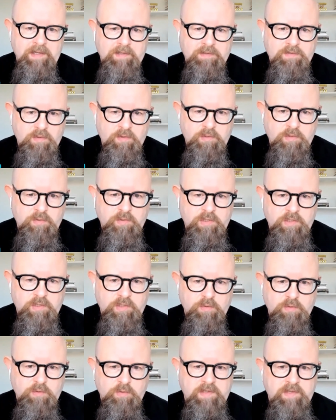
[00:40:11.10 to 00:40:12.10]
so you can
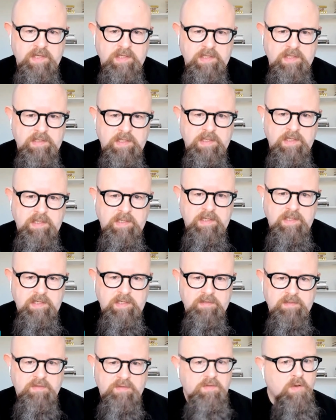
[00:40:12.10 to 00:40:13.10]
use it in
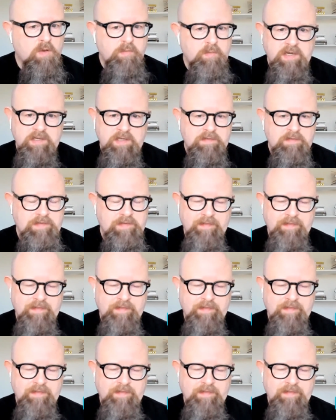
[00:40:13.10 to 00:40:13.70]
so many, like,